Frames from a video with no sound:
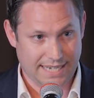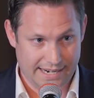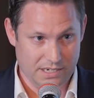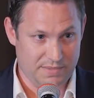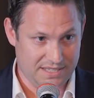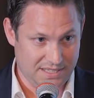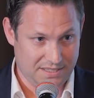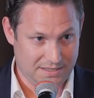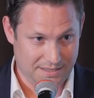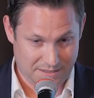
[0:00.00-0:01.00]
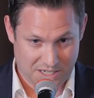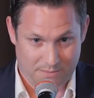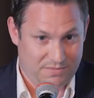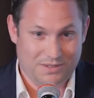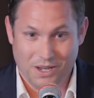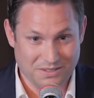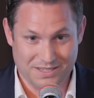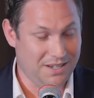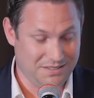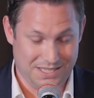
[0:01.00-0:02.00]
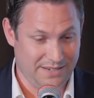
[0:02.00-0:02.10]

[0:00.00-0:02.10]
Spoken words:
Scaling a business comes lots and lots of